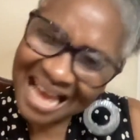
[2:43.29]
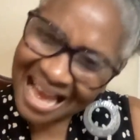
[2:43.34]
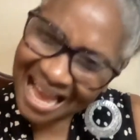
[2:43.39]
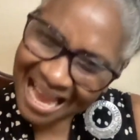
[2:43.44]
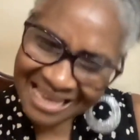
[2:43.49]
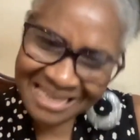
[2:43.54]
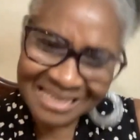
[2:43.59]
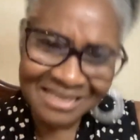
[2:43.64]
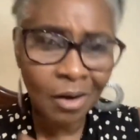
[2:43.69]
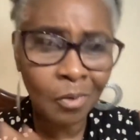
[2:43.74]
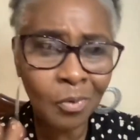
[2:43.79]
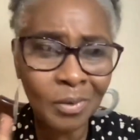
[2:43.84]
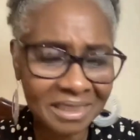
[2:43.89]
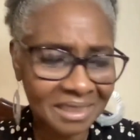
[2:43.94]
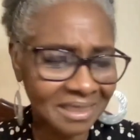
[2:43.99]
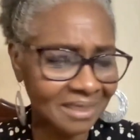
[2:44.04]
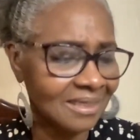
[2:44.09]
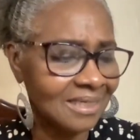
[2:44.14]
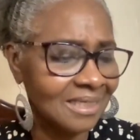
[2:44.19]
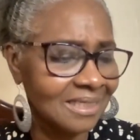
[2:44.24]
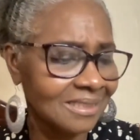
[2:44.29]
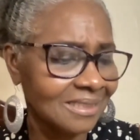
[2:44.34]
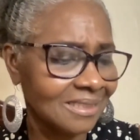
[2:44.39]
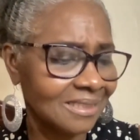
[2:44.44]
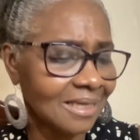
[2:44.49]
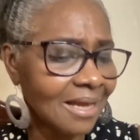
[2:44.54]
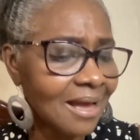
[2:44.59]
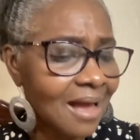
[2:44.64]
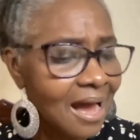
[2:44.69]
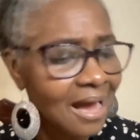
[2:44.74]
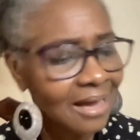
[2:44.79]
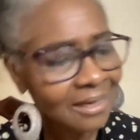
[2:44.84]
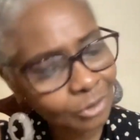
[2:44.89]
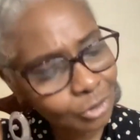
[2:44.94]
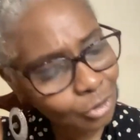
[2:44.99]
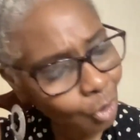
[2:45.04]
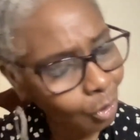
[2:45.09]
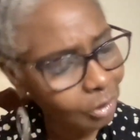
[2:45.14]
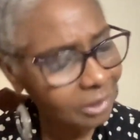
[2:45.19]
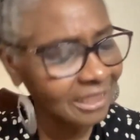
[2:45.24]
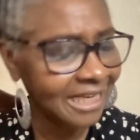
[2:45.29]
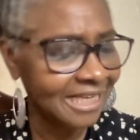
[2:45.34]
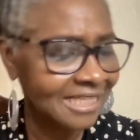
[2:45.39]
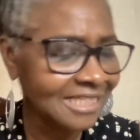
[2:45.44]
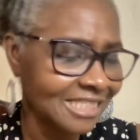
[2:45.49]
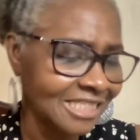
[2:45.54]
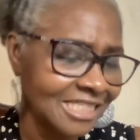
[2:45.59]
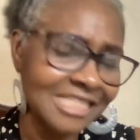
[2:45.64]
kind of wickedness and turn against